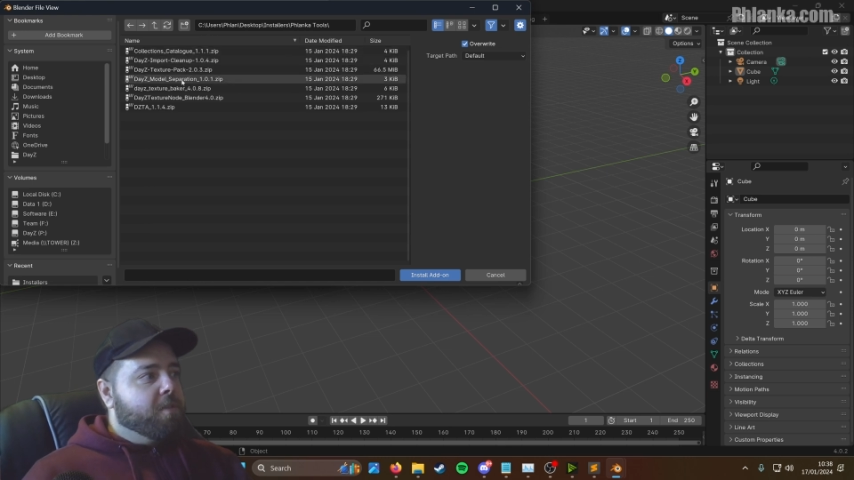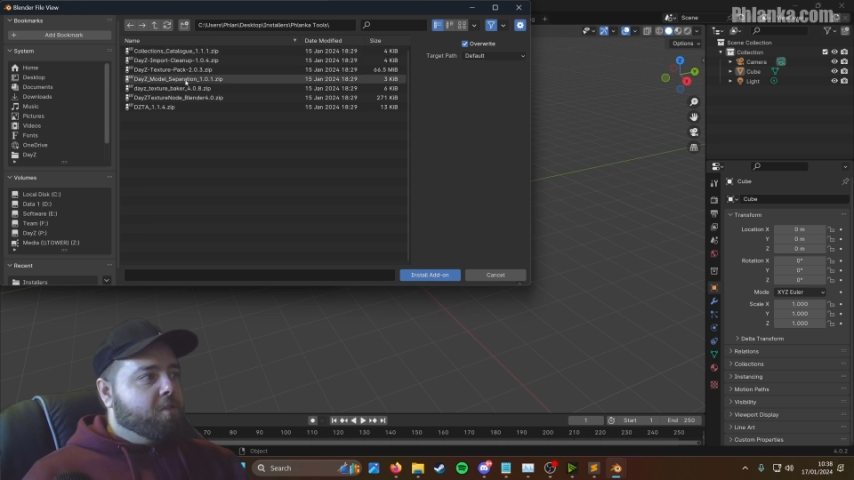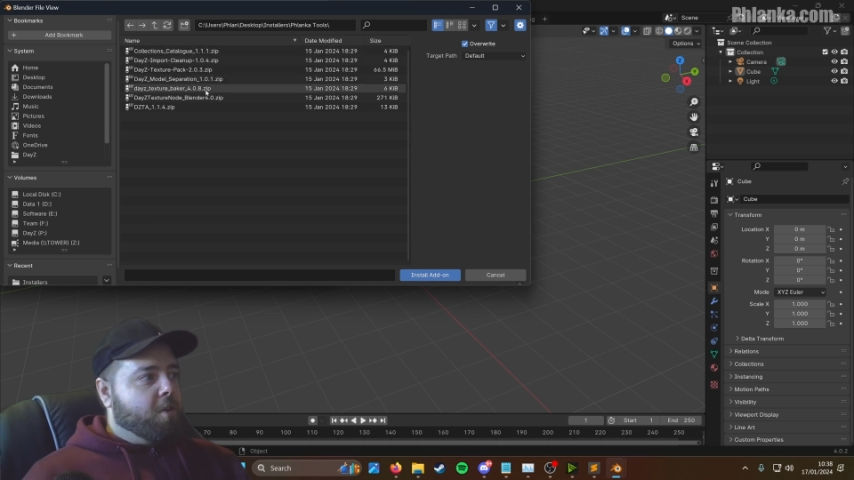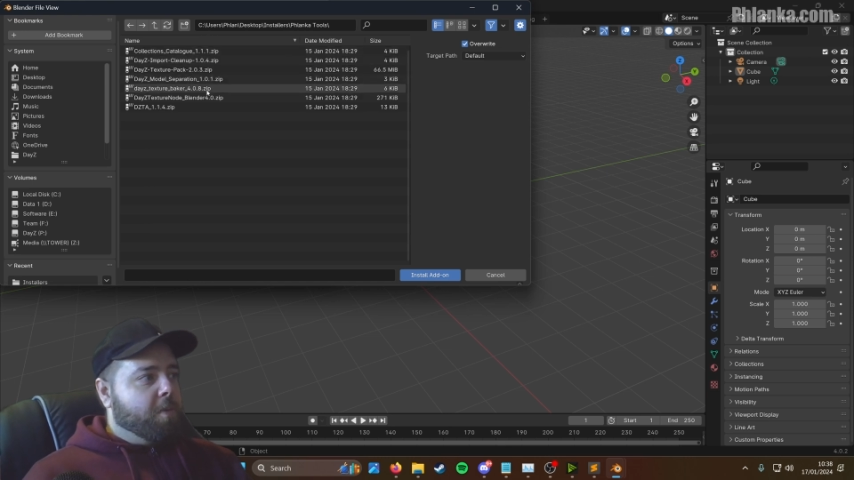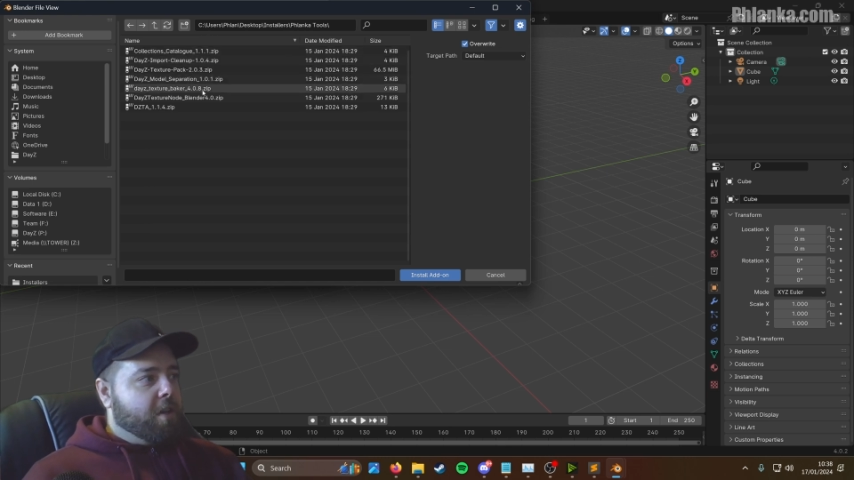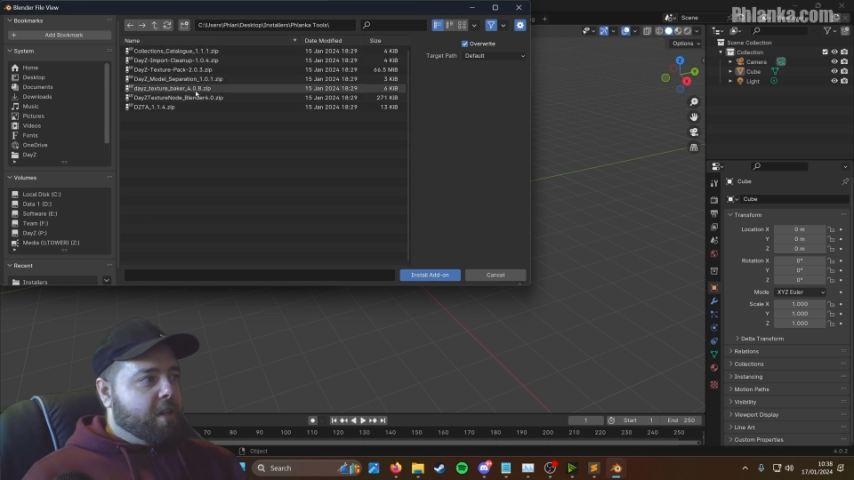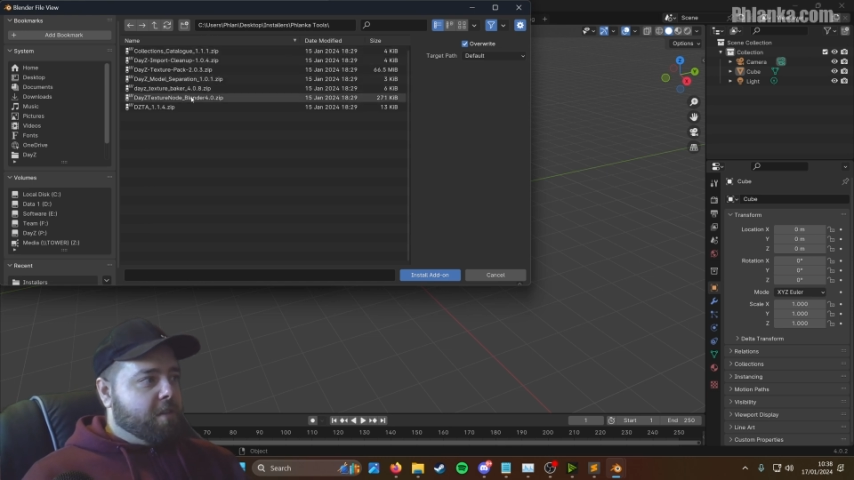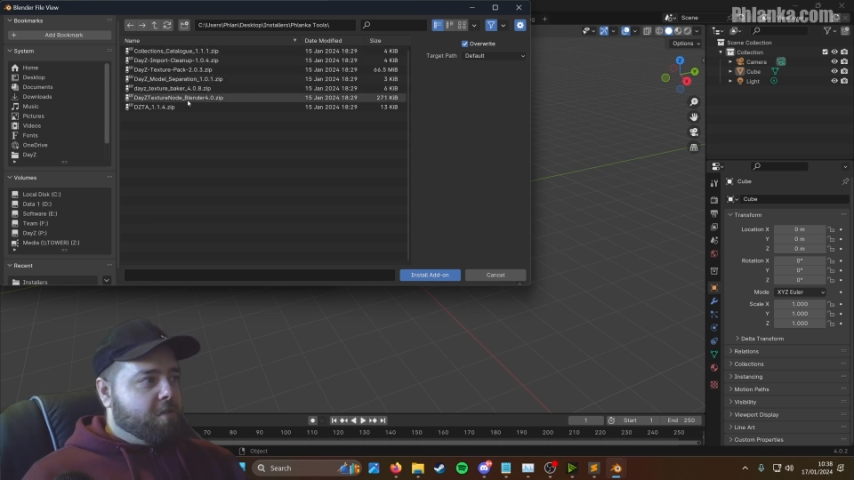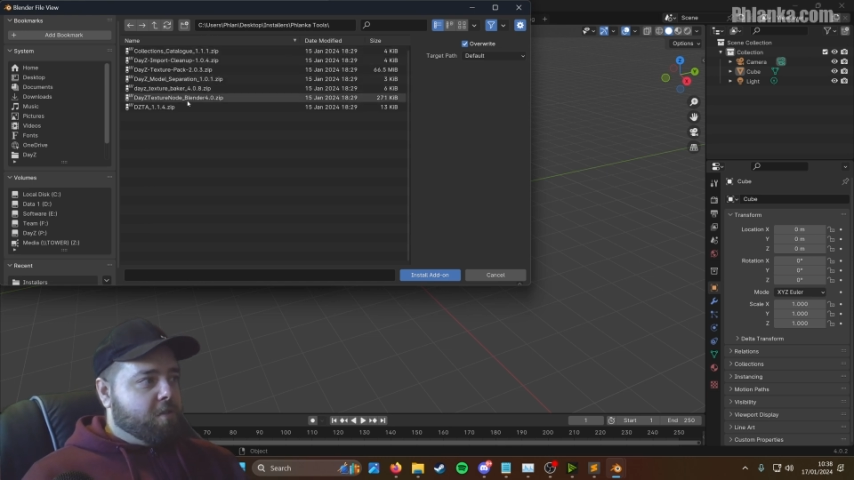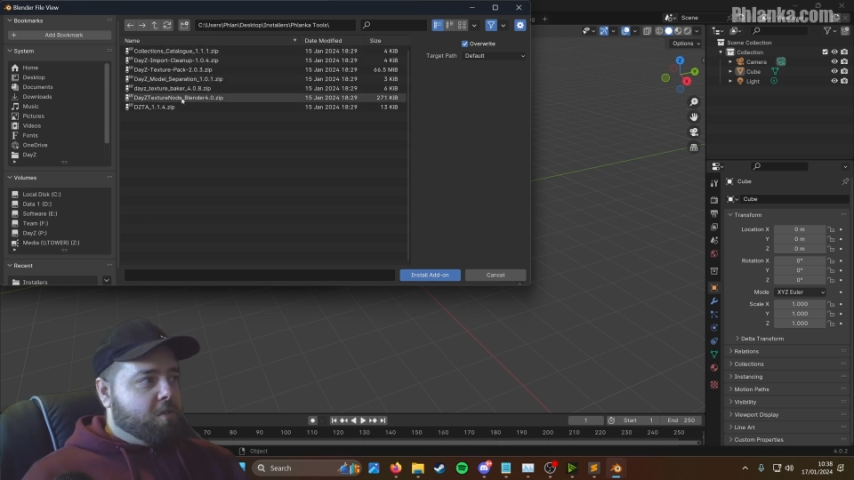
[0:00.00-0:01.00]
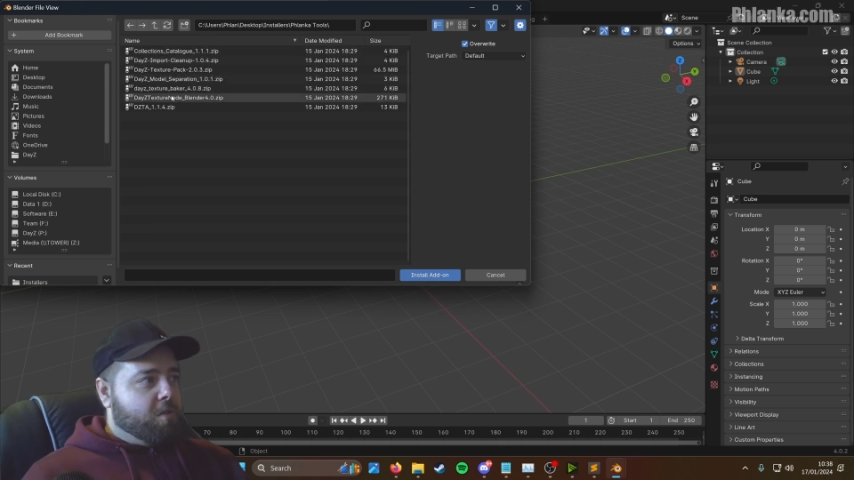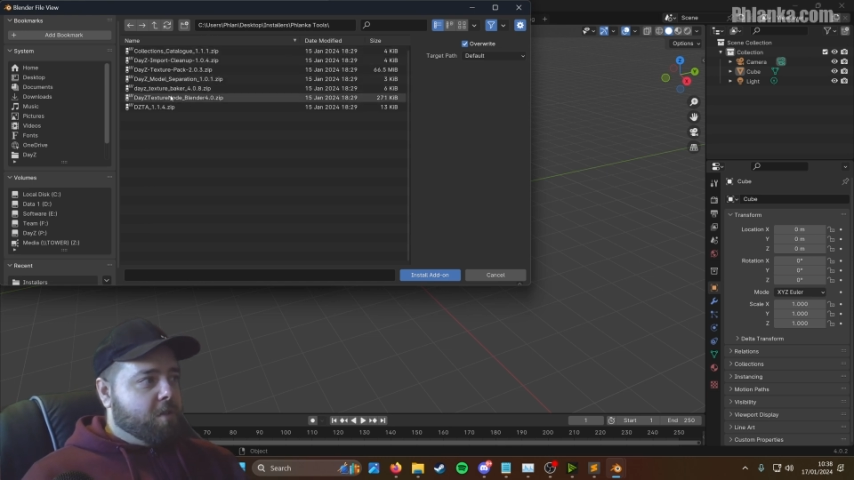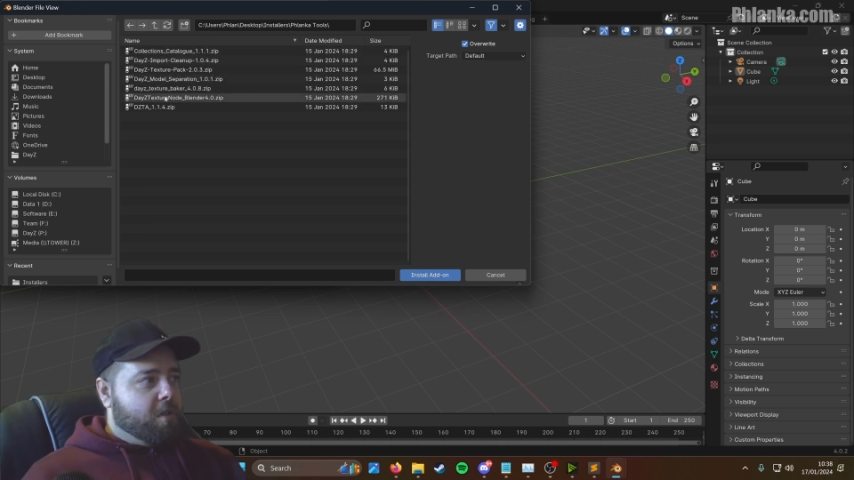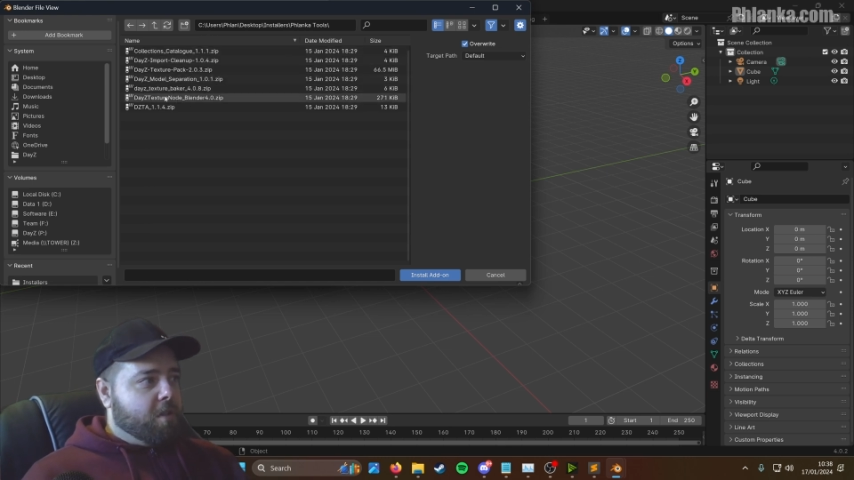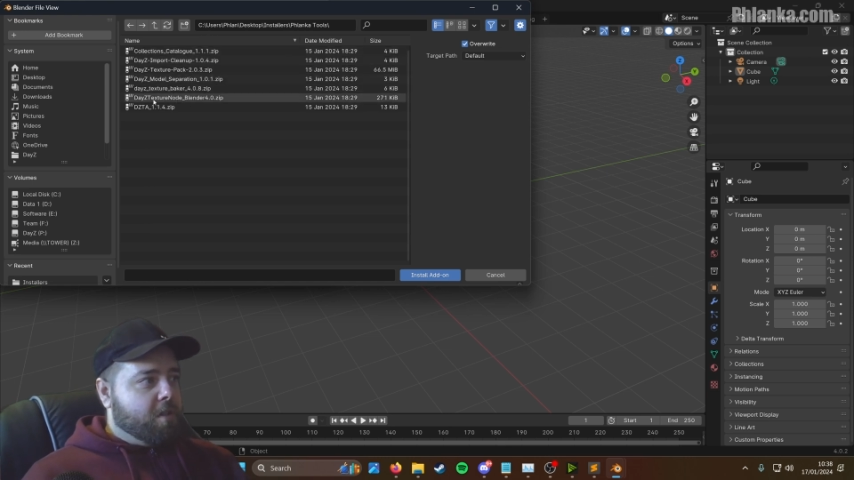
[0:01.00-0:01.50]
So we're going to install.